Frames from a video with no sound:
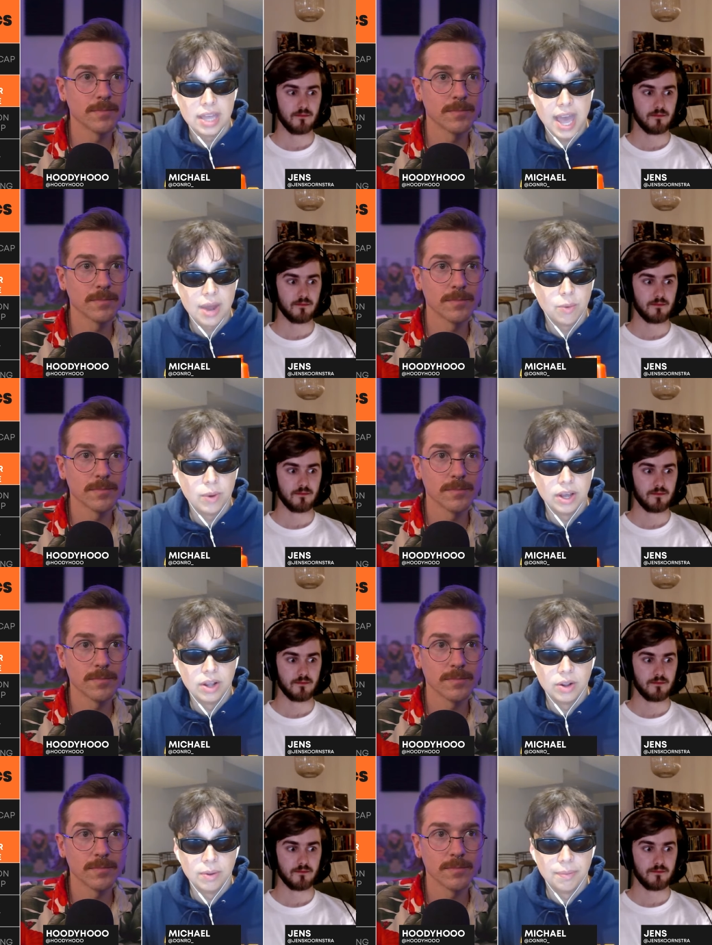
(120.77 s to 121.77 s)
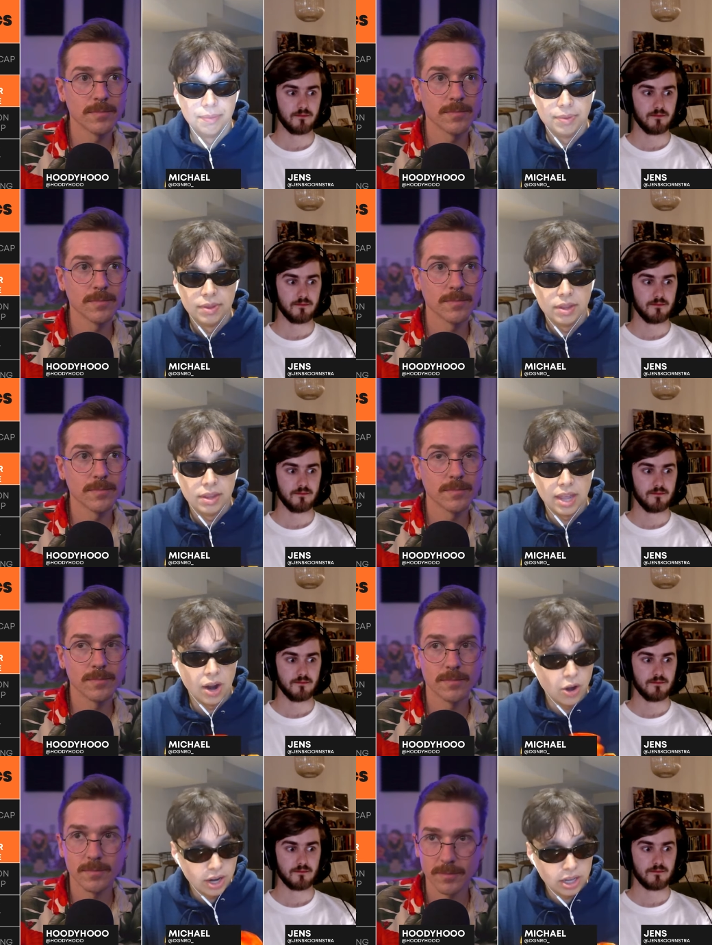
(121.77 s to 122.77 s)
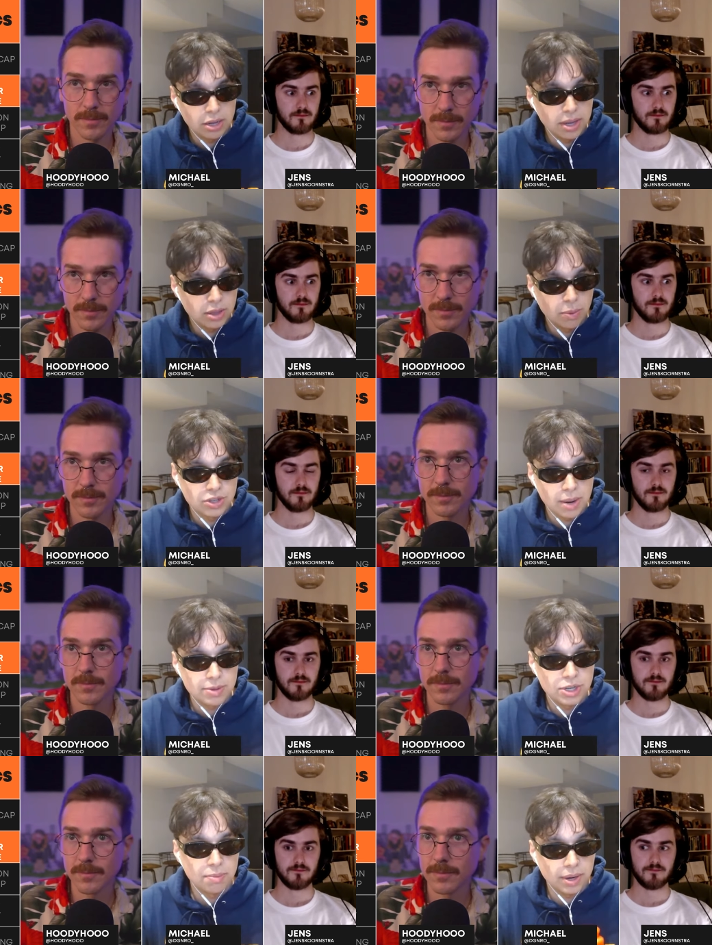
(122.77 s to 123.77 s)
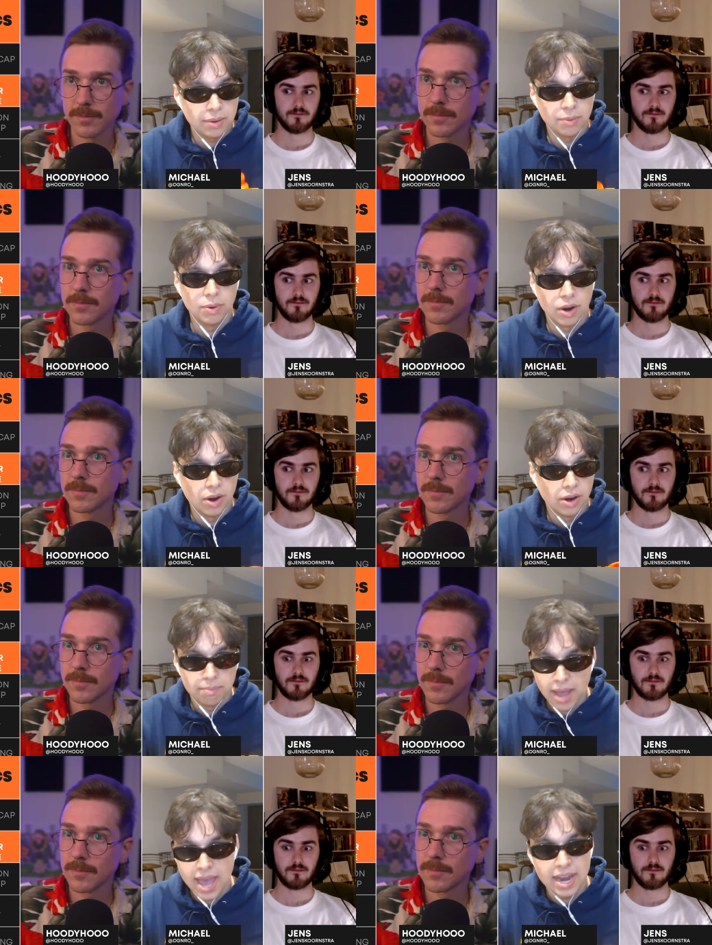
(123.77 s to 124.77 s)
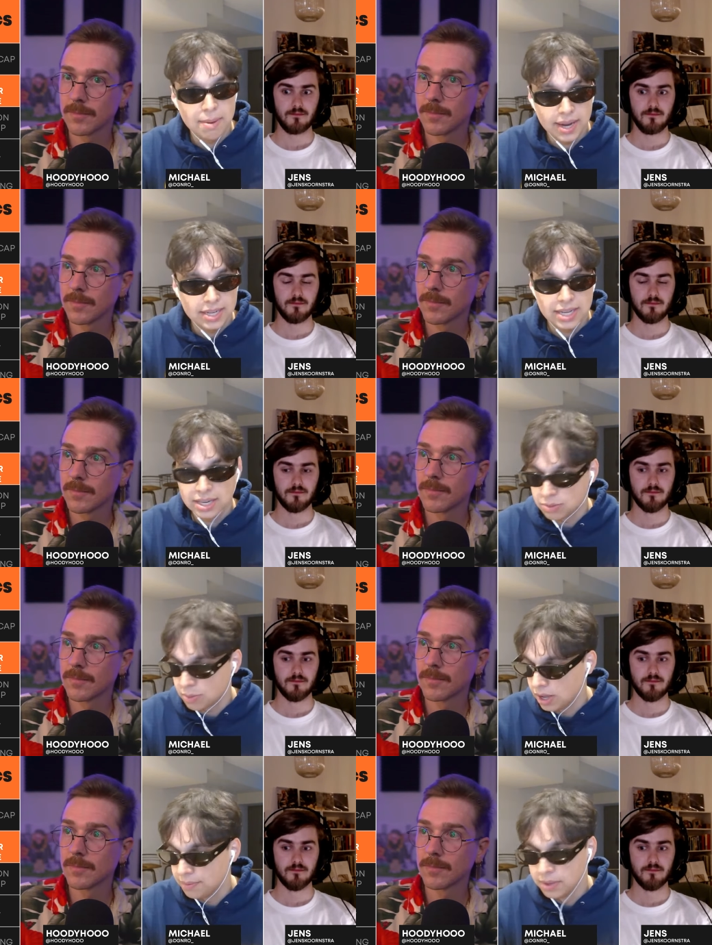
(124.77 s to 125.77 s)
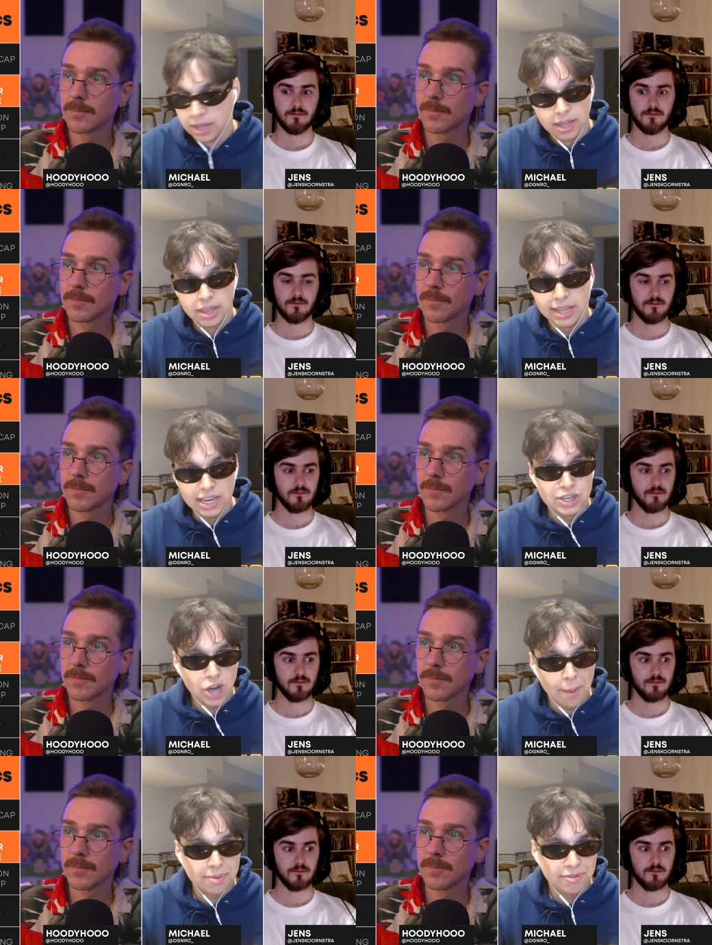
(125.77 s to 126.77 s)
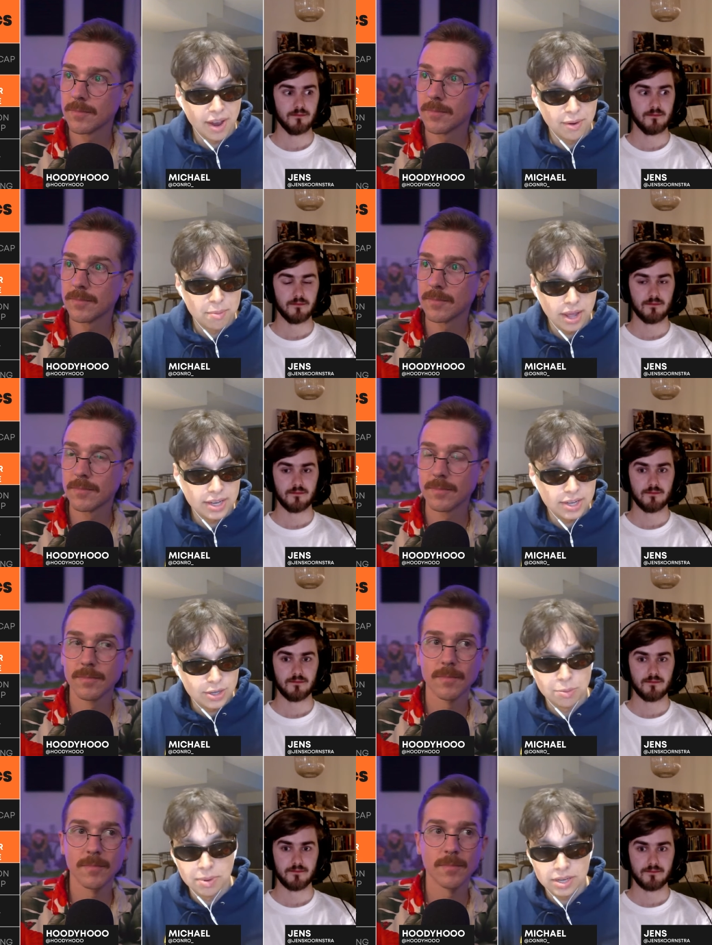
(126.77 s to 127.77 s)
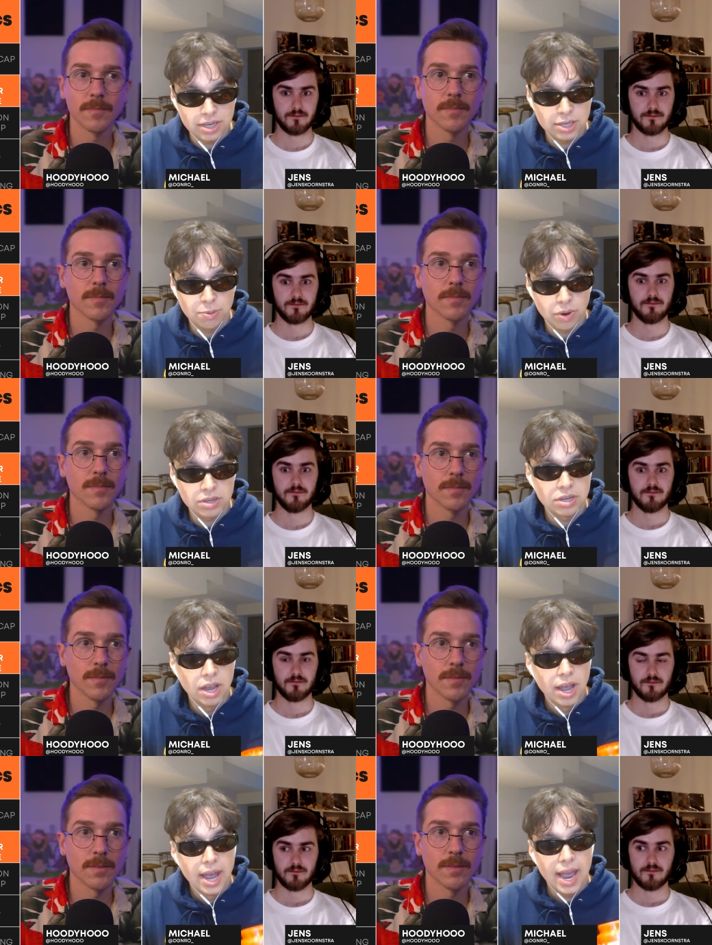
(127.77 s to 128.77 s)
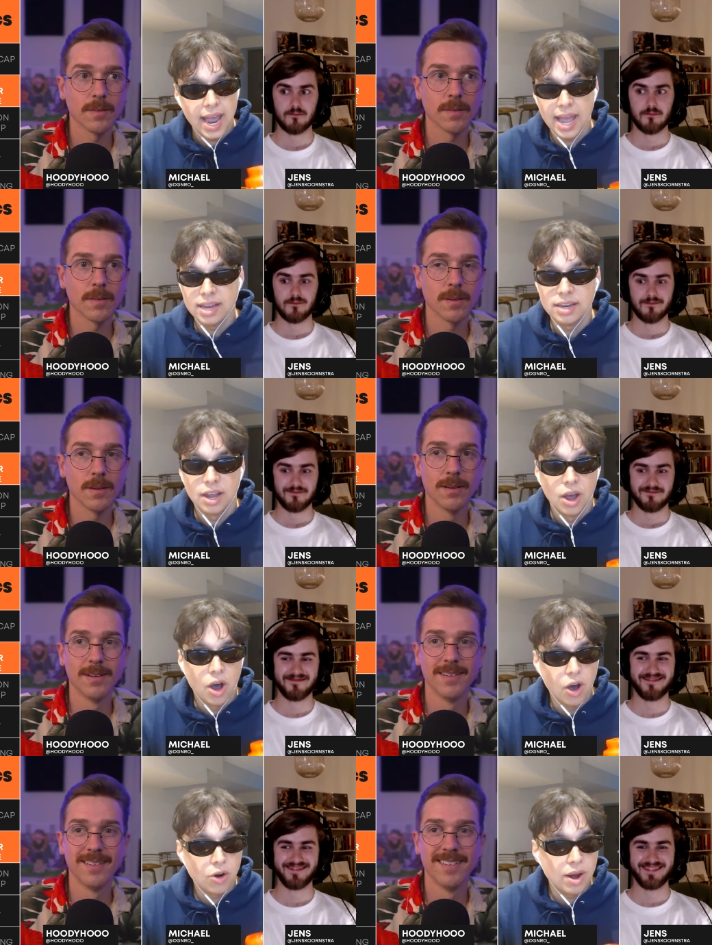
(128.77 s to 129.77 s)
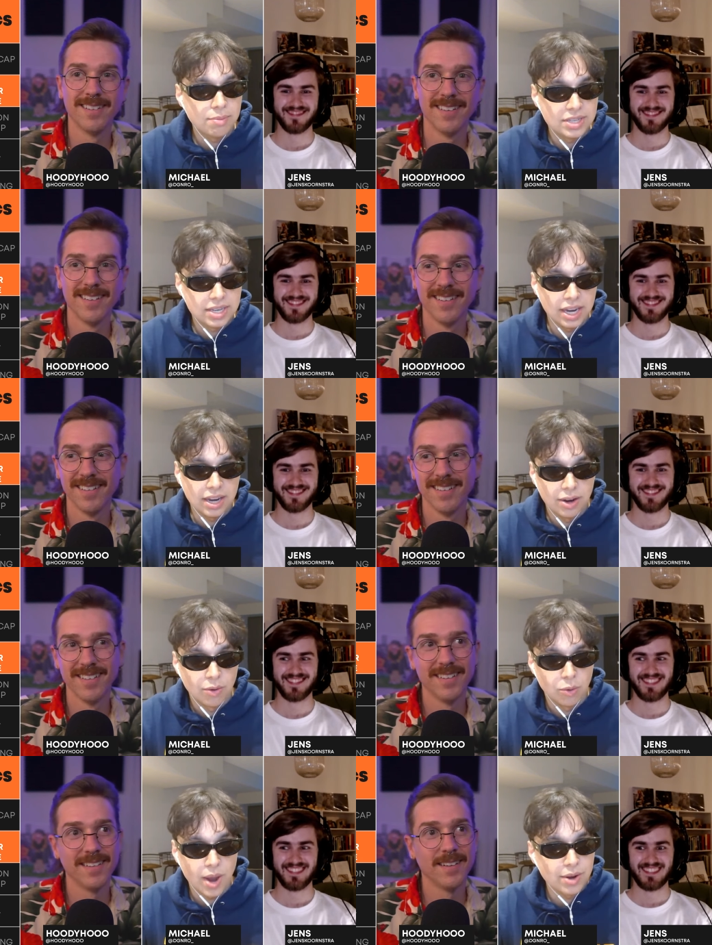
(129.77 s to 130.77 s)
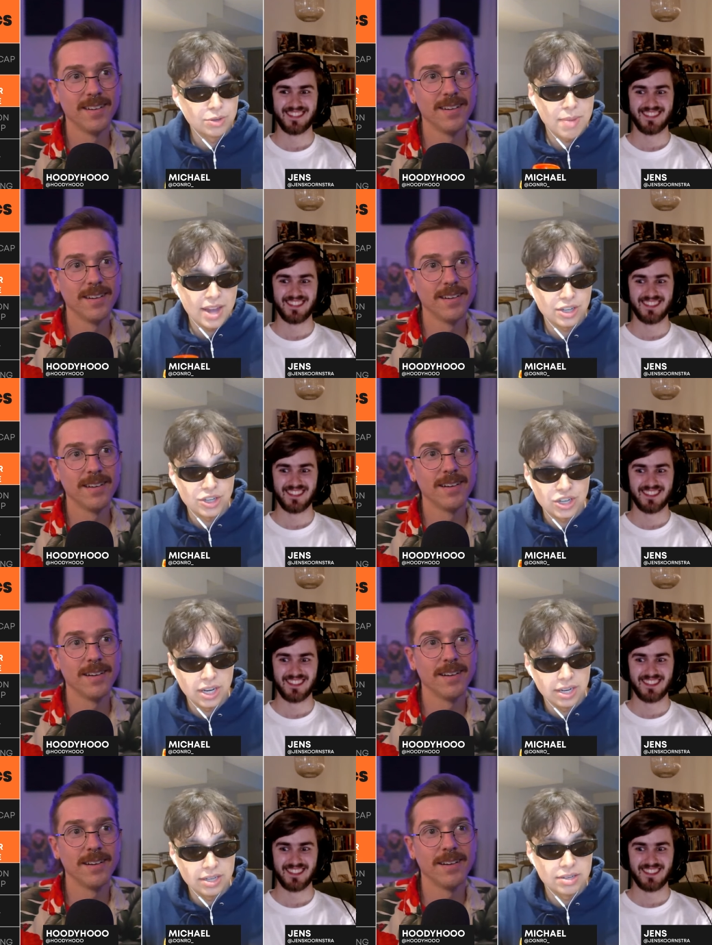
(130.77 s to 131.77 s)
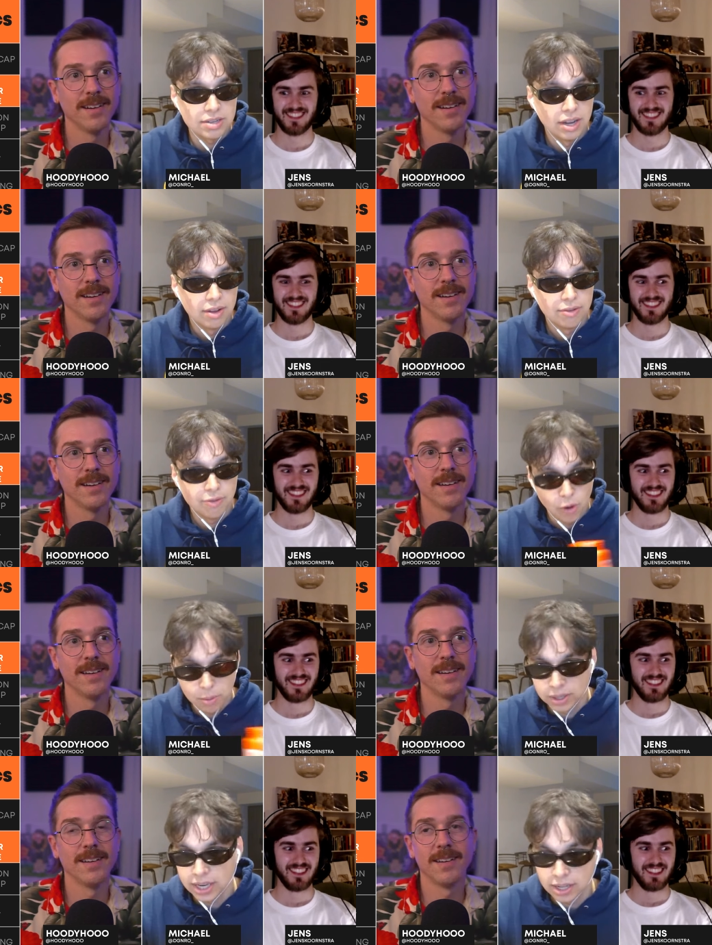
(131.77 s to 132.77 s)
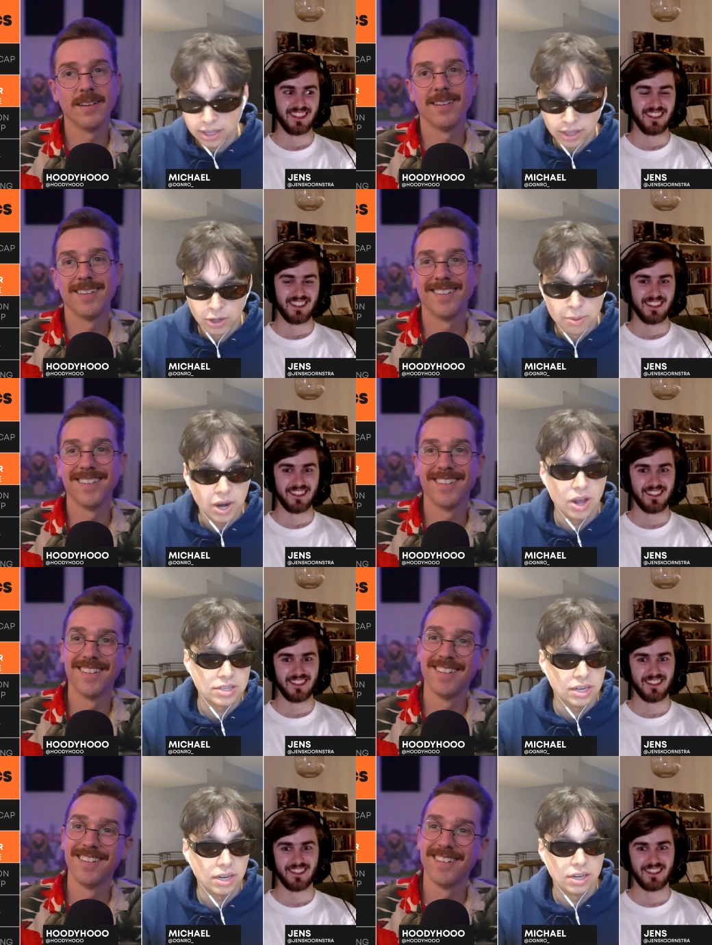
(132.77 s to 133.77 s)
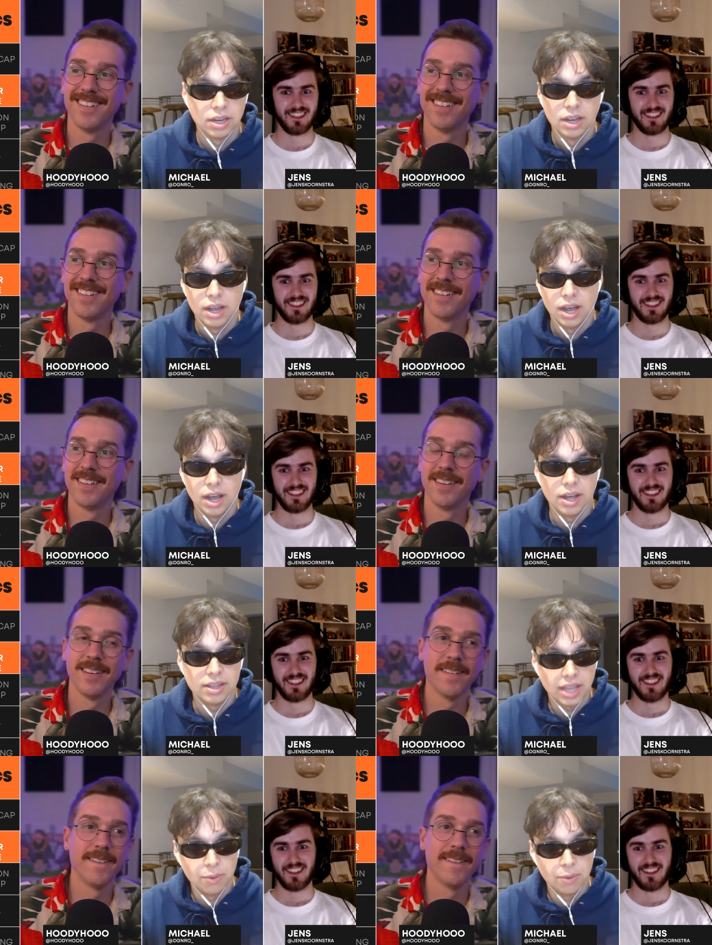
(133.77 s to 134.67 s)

Speaker 1: that will that aren't going to be at the World Championship, but were our NA mainstays as well. The Shopify Rebellion, Two Piece Esports, and RMC Reddles Magic Cheese, formerly Luminosity. Uh,